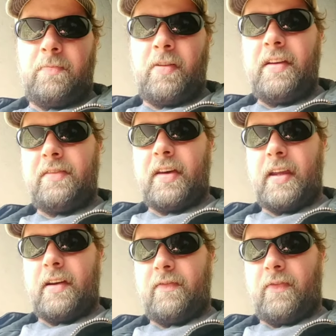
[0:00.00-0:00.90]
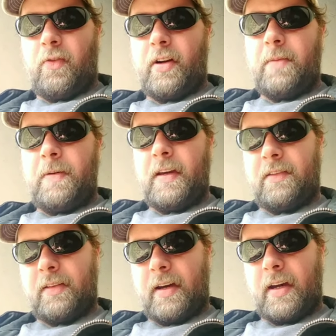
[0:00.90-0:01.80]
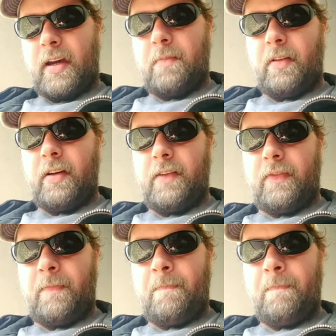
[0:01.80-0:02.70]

preset at 40 psi, I believe.